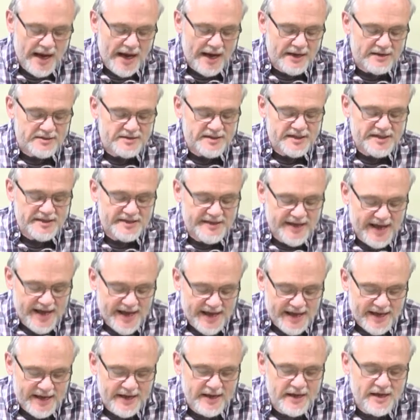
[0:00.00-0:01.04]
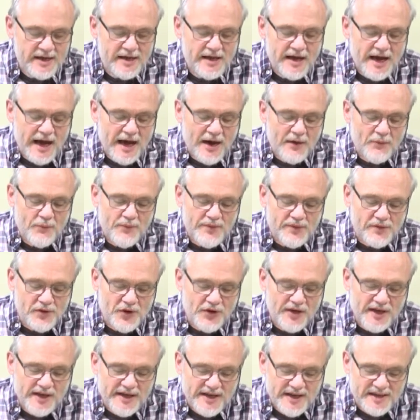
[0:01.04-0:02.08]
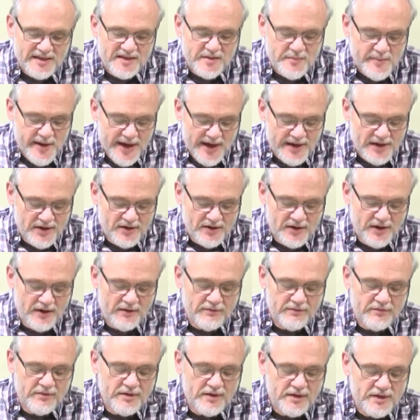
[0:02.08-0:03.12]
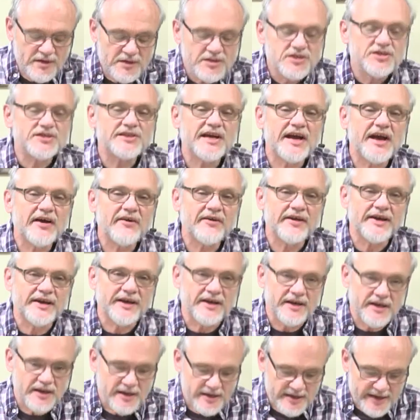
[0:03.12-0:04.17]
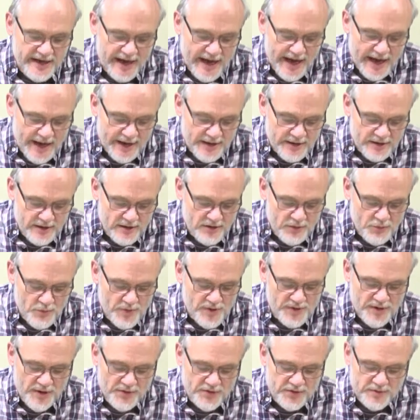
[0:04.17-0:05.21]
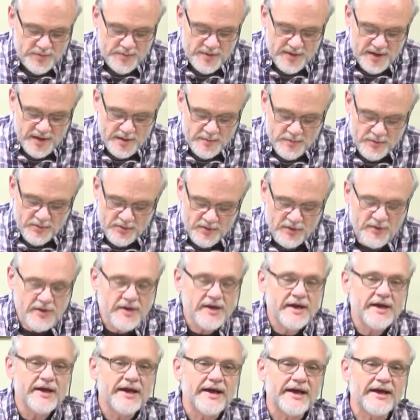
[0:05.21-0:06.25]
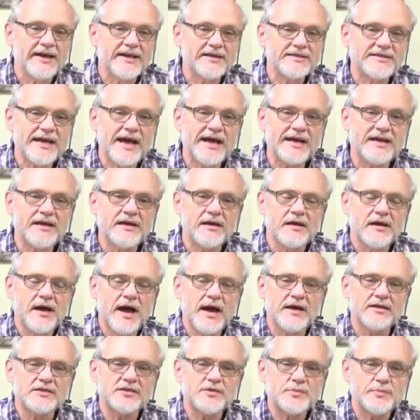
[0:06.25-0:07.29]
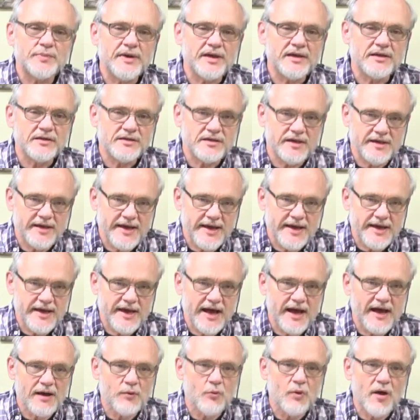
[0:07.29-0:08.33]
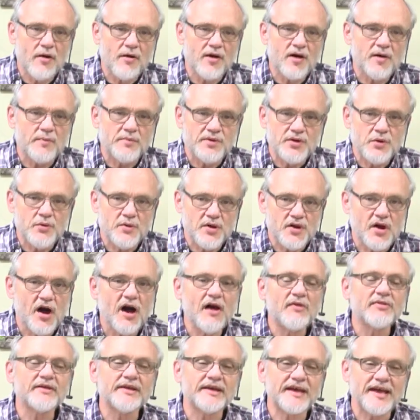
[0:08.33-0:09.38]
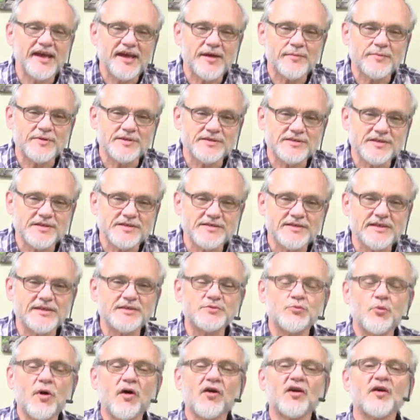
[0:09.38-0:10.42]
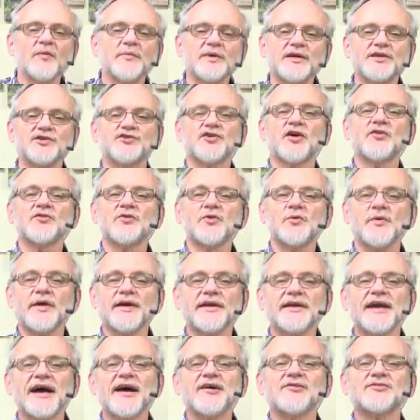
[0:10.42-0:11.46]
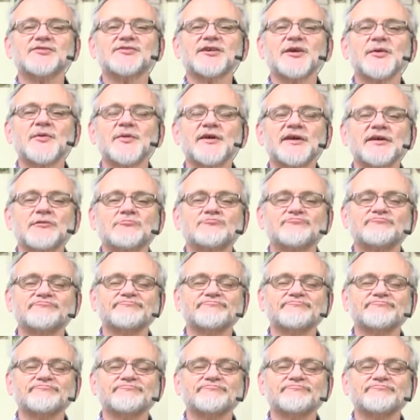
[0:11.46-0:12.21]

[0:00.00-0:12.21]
Uh, today, uh, we're looking at the matter of sharing God with other people. And as I, I speak today, I welcome you at all the campuses. Let's welcome each other right now, shall we?